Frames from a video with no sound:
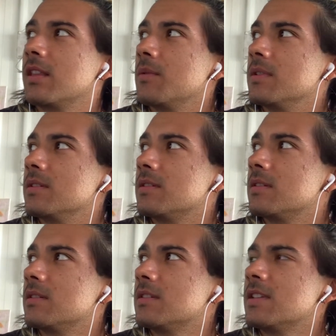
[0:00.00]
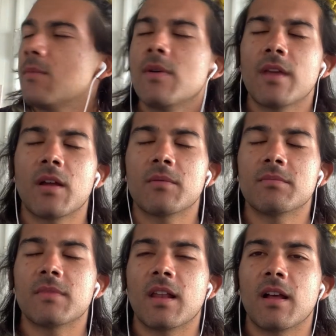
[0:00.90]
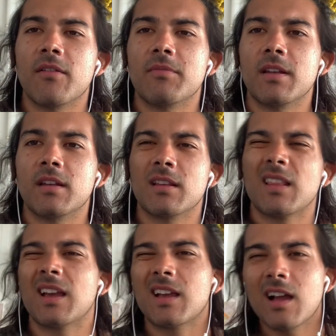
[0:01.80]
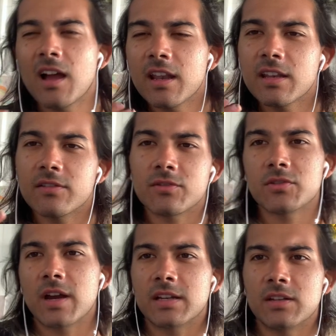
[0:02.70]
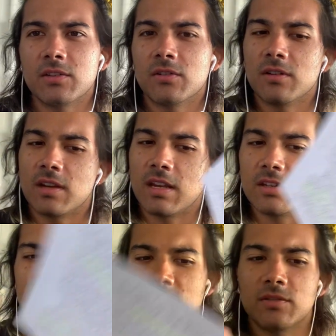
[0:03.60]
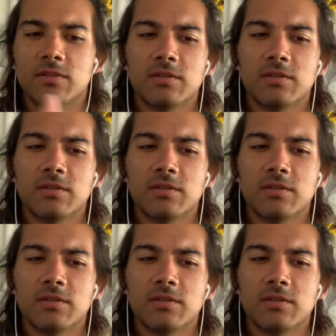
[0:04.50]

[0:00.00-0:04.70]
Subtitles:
There was someone that I've been like kind of attracted to and into,